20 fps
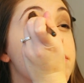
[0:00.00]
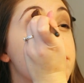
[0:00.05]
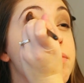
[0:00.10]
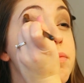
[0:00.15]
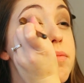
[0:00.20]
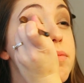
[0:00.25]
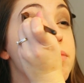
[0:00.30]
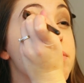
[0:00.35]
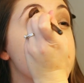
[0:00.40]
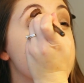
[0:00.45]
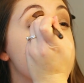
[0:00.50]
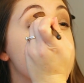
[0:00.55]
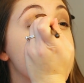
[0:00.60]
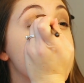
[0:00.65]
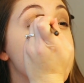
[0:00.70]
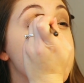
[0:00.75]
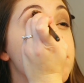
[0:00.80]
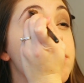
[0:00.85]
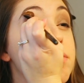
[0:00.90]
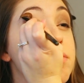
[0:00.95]
blending it
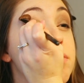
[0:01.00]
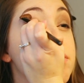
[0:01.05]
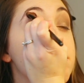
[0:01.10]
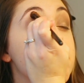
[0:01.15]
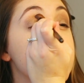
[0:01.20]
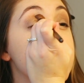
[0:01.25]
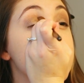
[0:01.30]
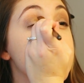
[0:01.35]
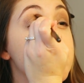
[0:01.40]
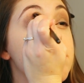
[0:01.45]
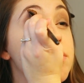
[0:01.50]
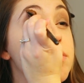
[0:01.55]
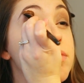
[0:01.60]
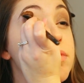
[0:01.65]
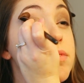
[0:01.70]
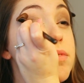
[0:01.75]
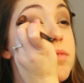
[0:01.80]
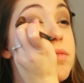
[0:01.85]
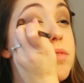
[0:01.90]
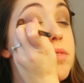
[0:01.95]
into our eyebrow.
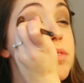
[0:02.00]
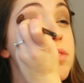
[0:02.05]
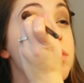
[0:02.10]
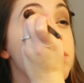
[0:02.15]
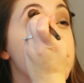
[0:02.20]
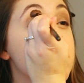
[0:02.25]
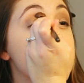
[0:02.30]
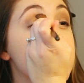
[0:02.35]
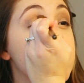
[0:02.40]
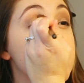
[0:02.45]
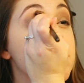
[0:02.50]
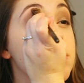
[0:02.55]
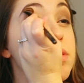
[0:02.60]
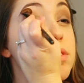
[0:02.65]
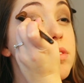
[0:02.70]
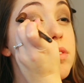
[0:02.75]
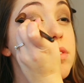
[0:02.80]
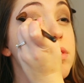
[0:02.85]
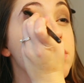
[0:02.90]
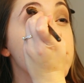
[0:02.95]

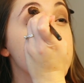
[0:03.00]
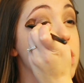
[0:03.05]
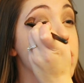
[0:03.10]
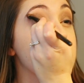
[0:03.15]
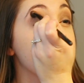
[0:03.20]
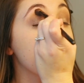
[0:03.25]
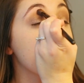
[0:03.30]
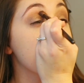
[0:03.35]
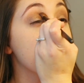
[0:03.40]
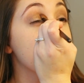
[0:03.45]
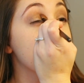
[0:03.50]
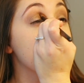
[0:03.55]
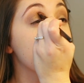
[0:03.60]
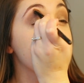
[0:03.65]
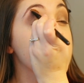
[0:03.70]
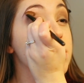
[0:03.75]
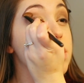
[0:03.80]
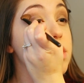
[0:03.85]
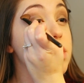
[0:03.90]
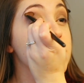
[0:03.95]
And I'm trying
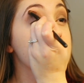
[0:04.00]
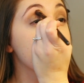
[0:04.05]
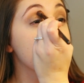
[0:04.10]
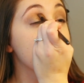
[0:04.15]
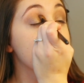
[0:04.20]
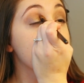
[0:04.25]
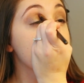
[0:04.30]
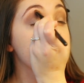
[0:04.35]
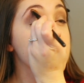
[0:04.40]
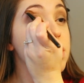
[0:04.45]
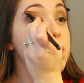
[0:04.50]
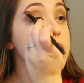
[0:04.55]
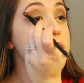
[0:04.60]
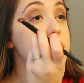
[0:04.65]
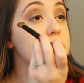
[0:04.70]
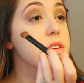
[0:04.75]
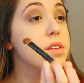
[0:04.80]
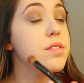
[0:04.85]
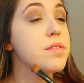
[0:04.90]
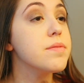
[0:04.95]
not to cry, but
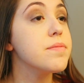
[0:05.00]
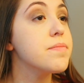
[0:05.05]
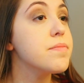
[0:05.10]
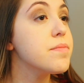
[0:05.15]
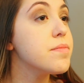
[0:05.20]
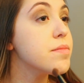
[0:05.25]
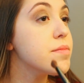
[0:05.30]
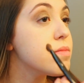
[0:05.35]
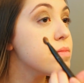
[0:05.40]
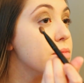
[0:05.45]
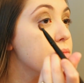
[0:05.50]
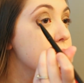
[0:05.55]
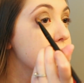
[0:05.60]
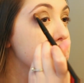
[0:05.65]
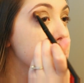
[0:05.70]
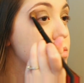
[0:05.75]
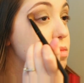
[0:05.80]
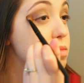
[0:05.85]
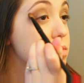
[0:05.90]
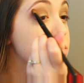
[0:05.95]
I do
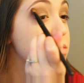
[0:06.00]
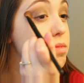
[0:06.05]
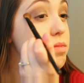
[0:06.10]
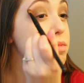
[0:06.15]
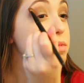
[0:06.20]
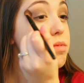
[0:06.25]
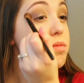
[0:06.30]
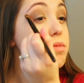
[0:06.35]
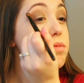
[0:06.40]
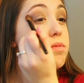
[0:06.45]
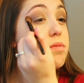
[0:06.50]
look good.